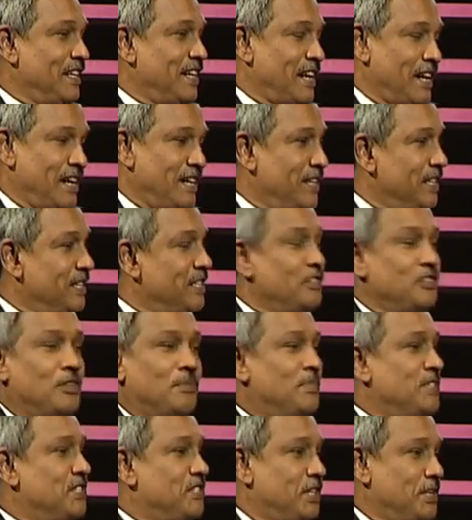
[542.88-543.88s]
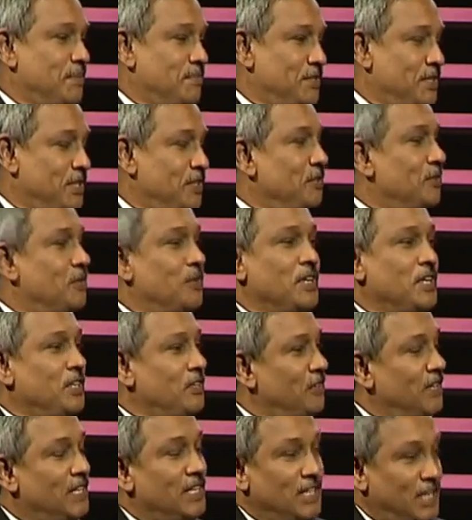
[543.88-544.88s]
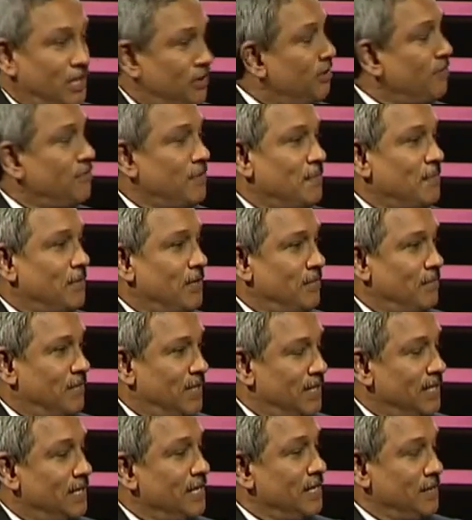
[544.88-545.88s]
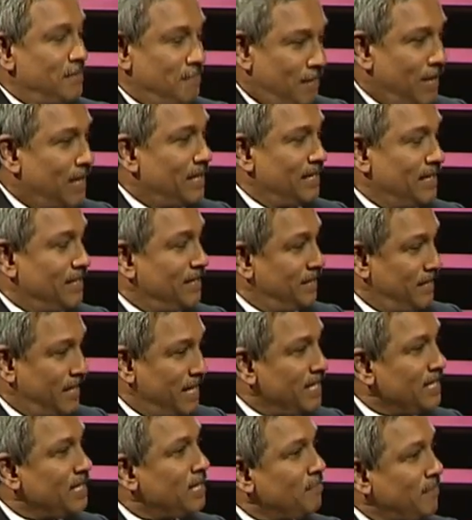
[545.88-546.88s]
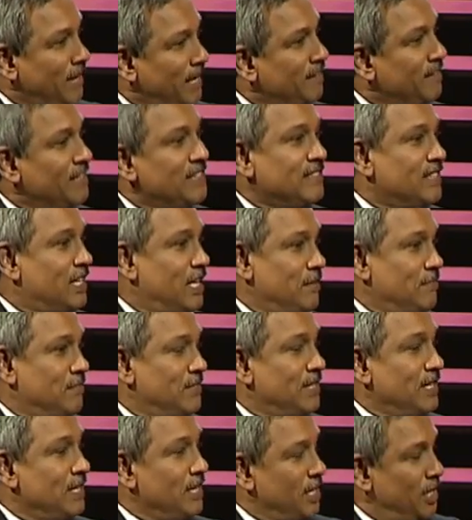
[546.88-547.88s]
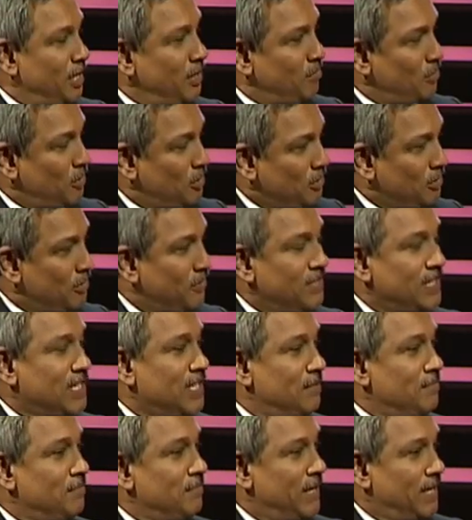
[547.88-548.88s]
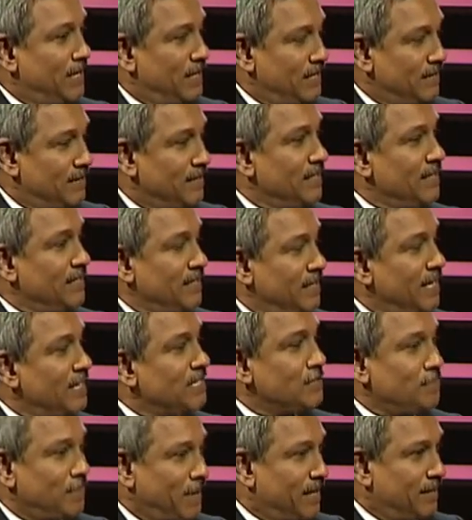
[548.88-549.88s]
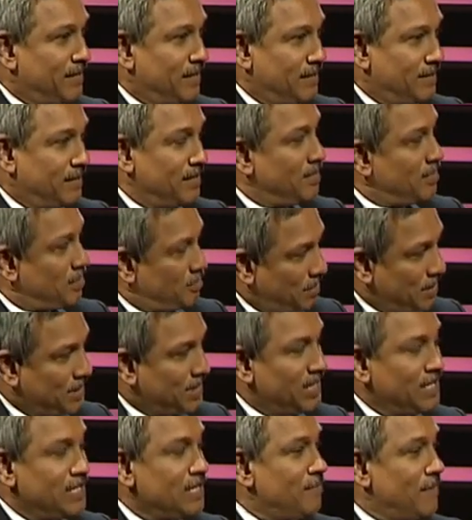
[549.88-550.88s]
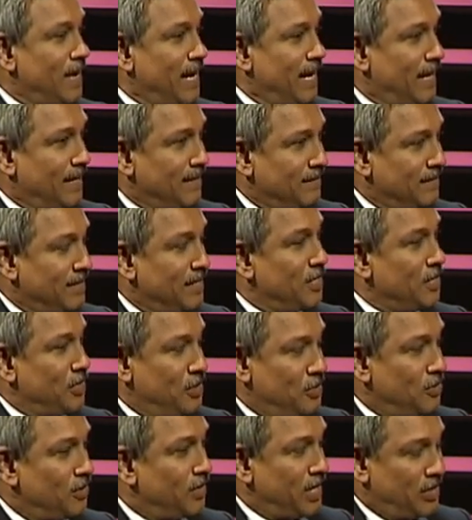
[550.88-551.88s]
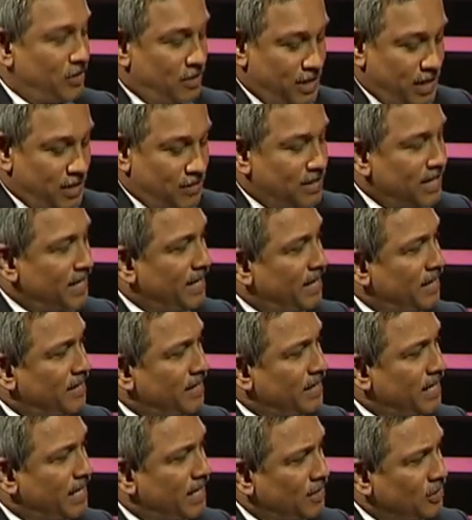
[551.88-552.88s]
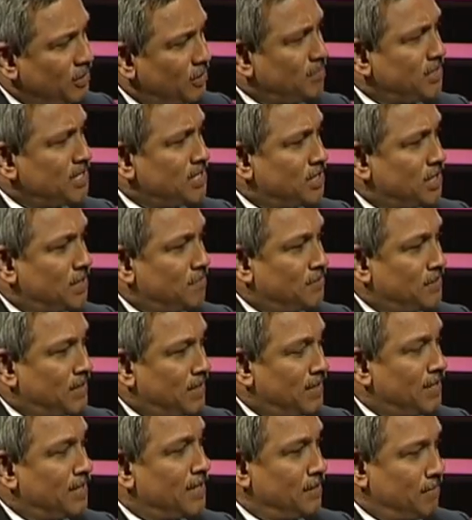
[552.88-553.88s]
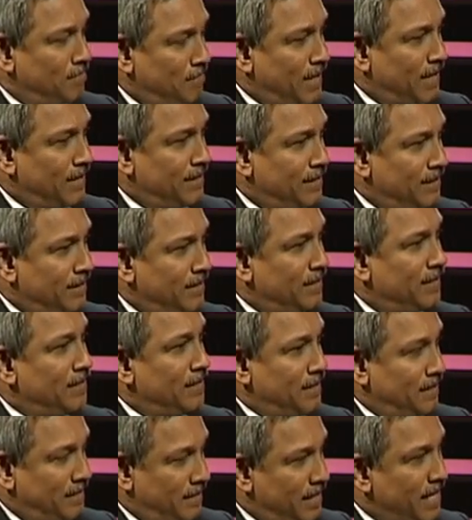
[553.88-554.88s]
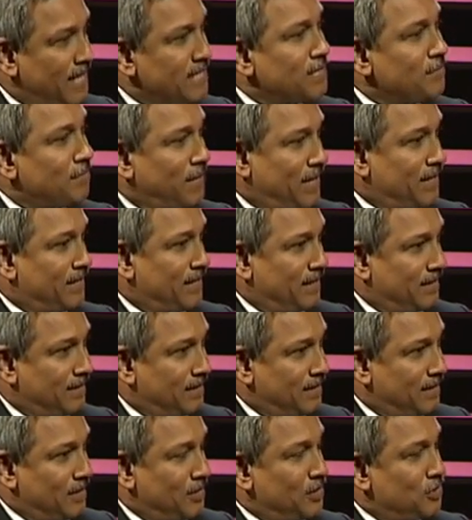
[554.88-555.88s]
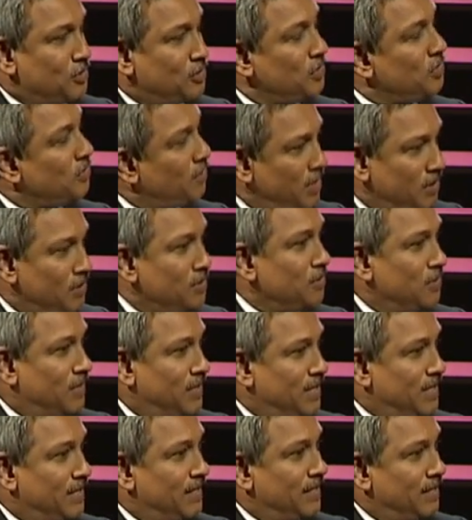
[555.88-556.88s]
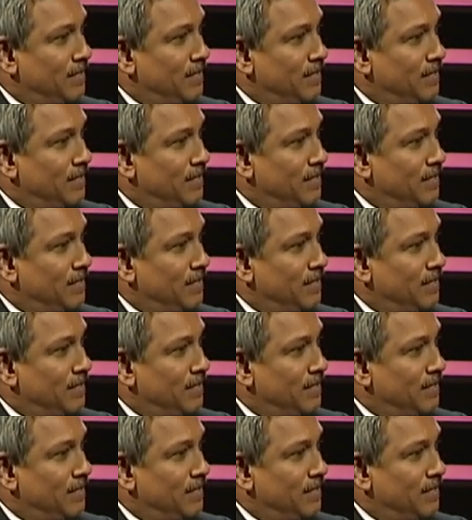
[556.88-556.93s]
under the job description or in your letter of appointment. But then the practice comes. In most of the companies, there's a practice, especially in the banks, you cannot give the entire job description, but there is a practice. So you have to do it.